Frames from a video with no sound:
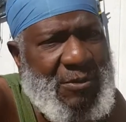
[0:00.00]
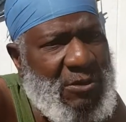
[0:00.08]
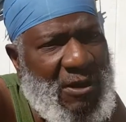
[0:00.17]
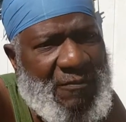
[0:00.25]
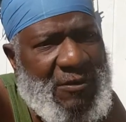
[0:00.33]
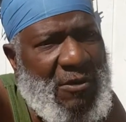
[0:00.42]
You
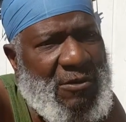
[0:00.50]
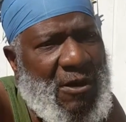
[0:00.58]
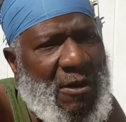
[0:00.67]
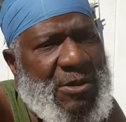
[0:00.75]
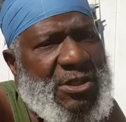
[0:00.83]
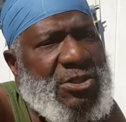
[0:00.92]
don't have to go in the
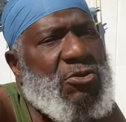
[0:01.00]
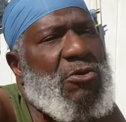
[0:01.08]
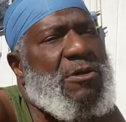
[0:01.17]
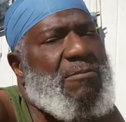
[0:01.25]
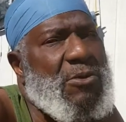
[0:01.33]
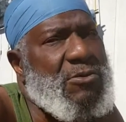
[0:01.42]
Army, just go
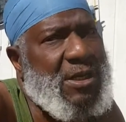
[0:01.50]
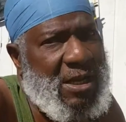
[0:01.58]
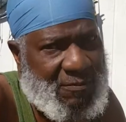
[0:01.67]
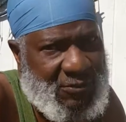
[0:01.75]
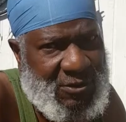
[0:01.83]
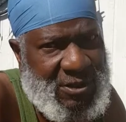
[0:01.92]
into boot
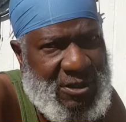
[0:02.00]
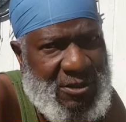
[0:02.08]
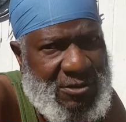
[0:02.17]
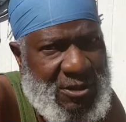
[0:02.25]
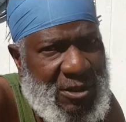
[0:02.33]
camp 3 years.